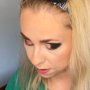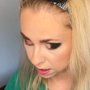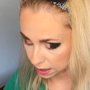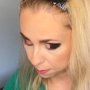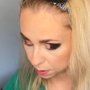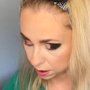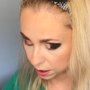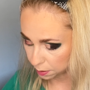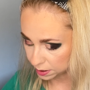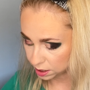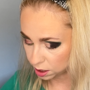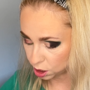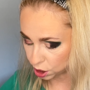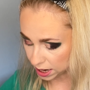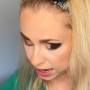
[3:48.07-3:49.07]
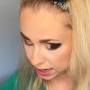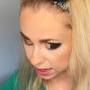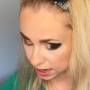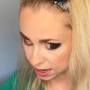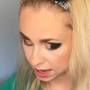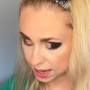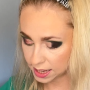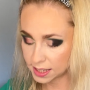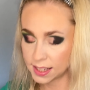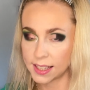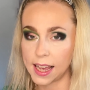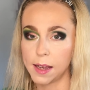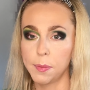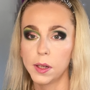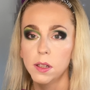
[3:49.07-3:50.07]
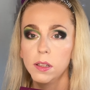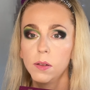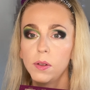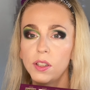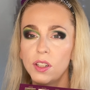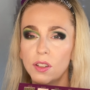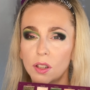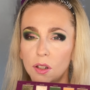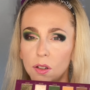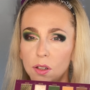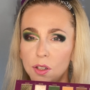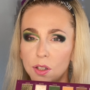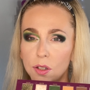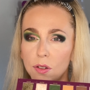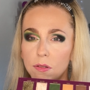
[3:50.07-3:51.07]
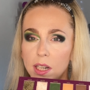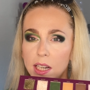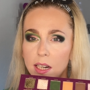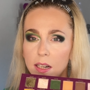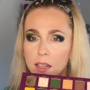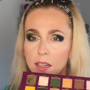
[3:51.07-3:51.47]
I'm going to go into the shade Sable, which is a gorgeous green.